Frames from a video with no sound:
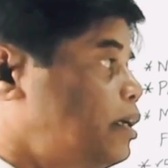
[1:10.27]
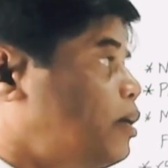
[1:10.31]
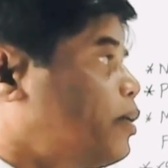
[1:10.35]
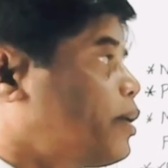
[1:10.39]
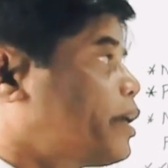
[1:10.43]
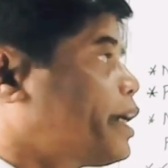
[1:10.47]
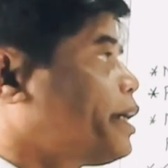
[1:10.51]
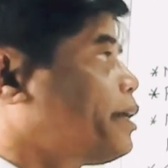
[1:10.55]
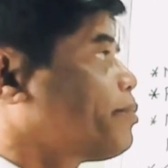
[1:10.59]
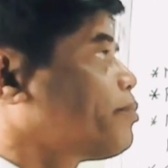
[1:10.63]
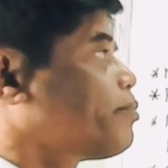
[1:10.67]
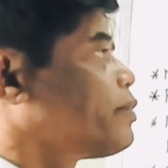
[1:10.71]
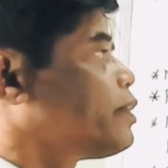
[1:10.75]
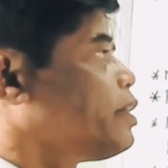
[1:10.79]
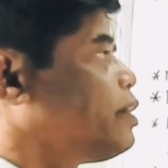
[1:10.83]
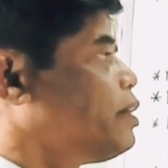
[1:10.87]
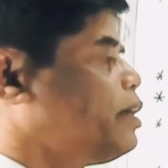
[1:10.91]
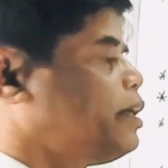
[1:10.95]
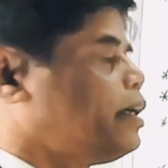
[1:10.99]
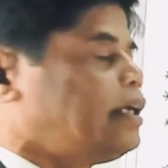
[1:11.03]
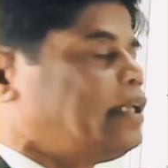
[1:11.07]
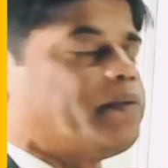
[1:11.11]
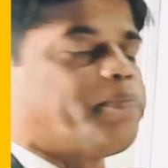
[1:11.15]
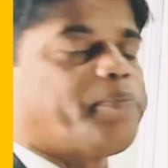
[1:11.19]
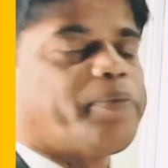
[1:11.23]
Okay,
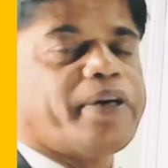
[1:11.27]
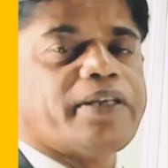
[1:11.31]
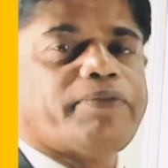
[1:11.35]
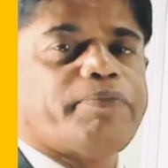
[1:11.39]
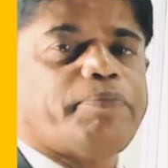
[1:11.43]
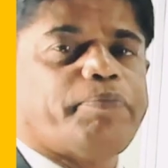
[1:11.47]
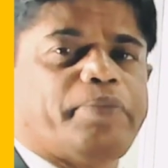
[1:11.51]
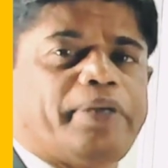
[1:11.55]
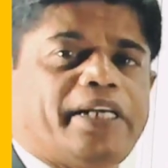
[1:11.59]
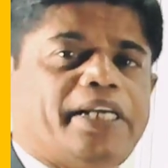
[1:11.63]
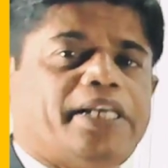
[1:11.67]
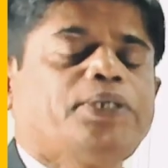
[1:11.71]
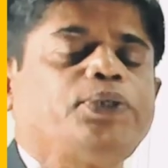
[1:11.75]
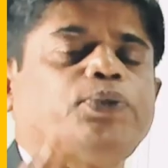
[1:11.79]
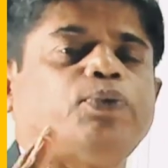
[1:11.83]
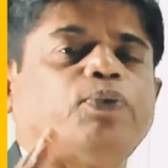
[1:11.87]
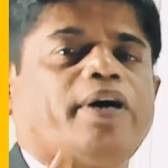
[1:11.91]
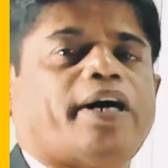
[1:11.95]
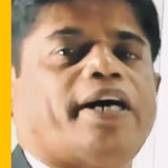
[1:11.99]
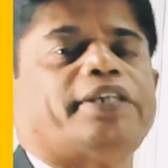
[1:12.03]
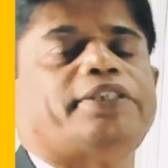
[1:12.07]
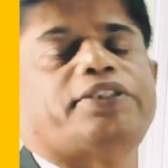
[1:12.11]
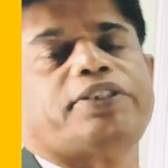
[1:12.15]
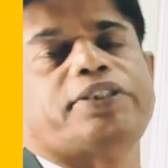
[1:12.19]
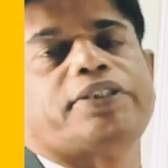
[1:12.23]
in the past, please
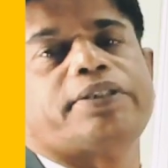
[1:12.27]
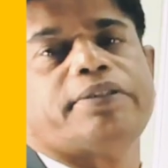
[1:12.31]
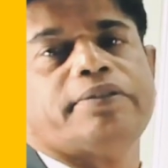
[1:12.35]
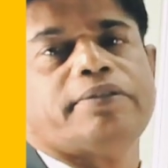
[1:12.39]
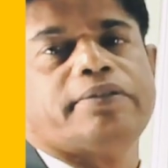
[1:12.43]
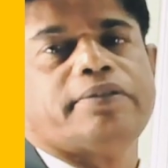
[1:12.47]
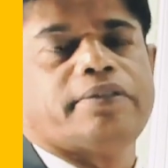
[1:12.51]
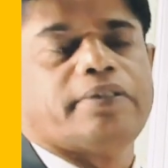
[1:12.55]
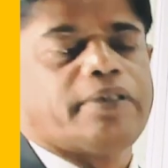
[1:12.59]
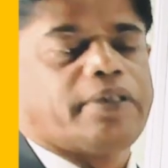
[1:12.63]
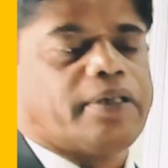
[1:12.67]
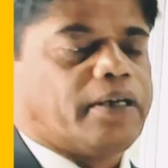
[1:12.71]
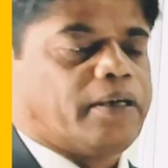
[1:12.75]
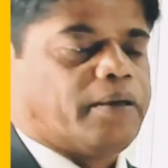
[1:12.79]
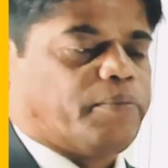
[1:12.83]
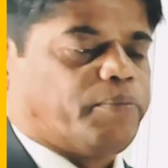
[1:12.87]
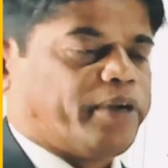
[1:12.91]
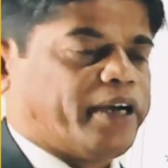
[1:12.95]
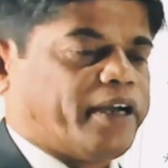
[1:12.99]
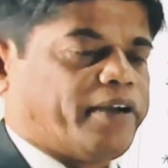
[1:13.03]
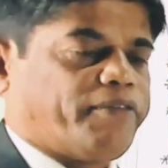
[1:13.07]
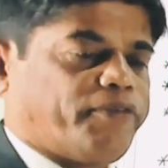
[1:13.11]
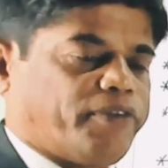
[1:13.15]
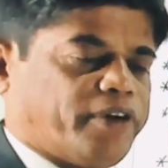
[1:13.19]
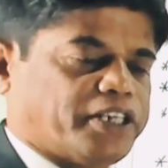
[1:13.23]
watch
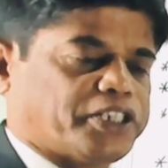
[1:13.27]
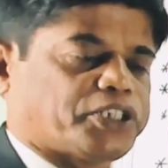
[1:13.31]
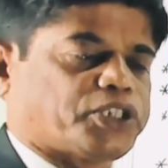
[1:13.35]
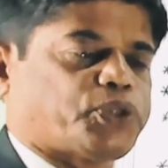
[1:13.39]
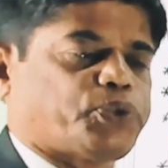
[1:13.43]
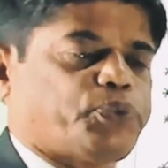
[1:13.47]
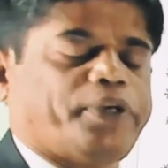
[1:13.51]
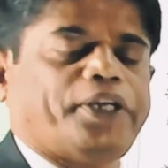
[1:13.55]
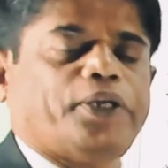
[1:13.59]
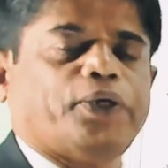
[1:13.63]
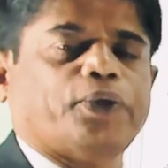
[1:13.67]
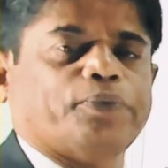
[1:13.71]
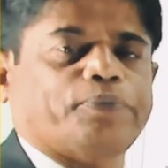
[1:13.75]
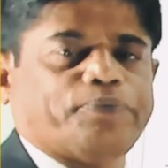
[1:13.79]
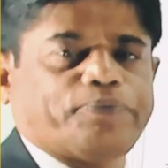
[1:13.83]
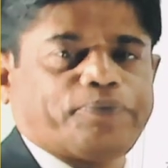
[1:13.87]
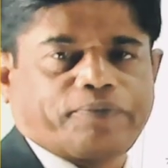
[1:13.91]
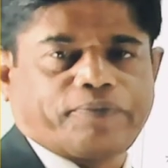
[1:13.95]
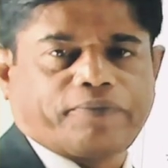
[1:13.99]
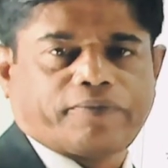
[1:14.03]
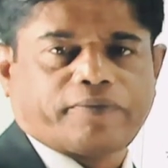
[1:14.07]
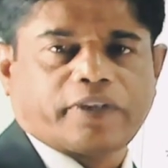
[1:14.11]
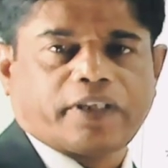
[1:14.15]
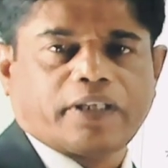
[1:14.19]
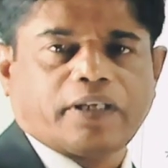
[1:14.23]
my first video,
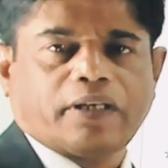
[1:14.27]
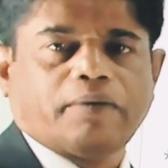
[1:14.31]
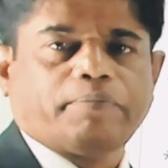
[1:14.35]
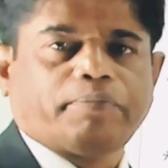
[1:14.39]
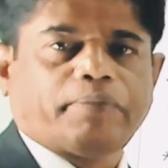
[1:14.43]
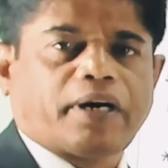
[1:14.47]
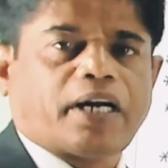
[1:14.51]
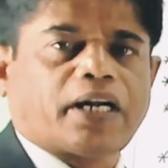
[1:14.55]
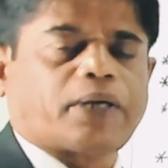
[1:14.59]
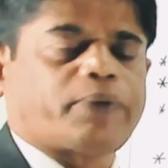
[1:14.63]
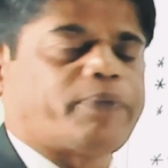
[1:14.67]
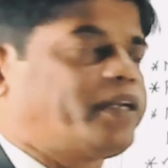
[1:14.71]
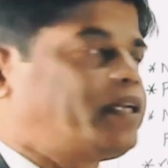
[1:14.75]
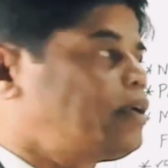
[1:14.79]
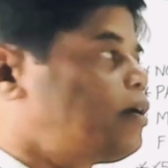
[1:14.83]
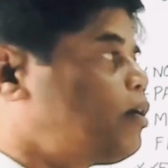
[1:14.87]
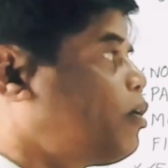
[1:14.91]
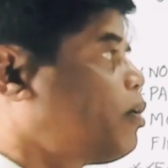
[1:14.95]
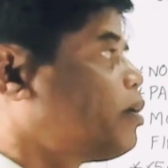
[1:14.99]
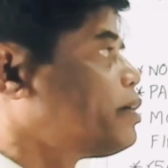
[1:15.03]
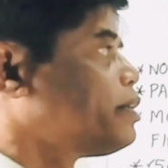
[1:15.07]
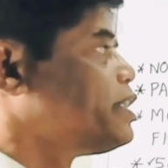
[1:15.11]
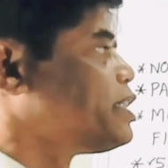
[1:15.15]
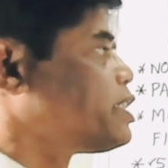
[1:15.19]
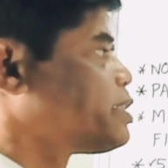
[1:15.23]
part 1
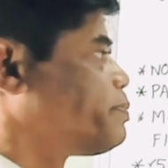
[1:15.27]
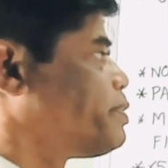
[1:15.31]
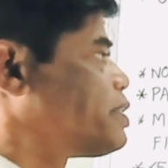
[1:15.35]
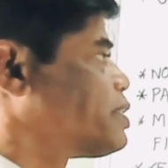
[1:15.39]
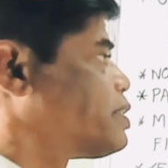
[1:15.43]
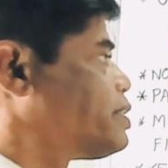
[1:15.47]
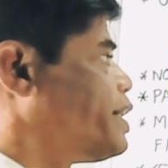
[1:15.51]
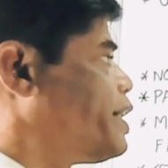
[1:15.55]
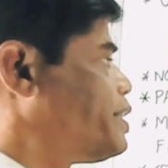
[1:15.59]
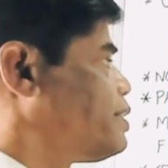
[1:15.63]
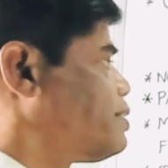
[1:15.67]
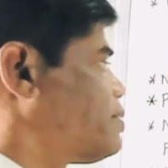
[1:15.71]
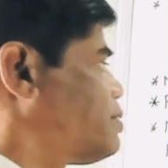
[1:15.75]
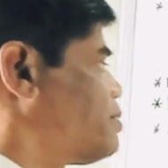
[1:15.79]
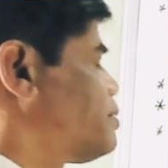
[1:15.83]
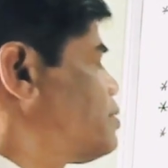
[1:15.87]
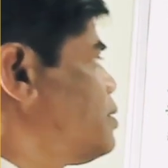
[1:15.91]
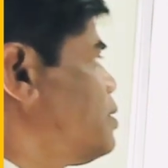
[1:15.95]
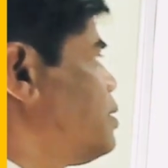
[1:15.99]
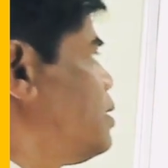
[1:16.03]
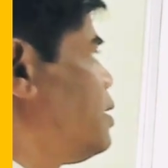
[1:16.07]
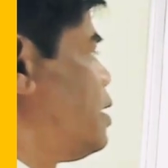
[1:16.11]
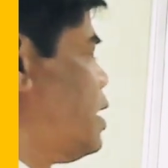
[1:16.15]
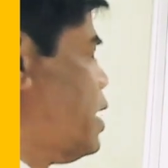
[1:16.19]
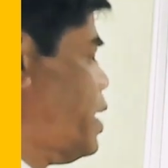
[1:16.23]
on disperse dice.
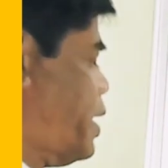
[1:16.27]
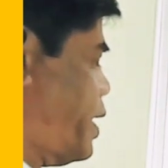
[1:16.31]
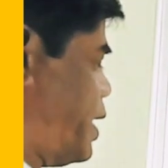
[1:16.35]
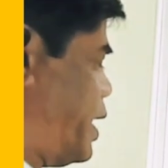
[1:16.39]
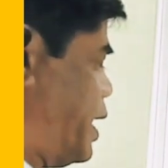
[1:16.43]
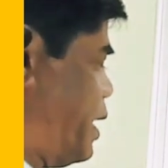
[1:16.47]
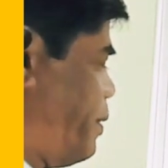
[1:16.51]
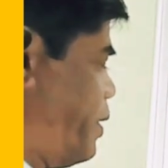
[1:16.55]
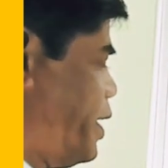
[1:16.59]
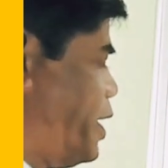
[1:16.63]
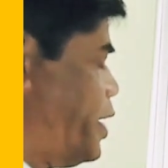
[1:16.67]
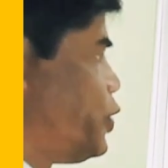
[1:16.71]
I gave